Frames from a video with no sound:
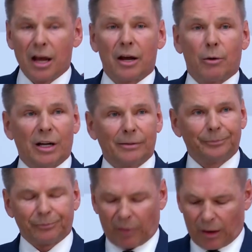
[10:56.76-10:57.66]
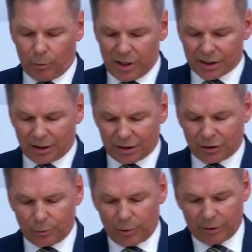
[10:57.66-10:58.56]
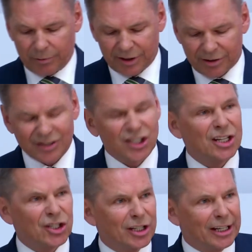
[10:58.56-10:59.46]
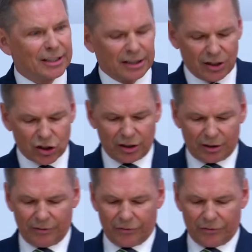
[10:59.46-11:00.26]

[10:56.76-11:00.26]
Well, we started to work with Transition International,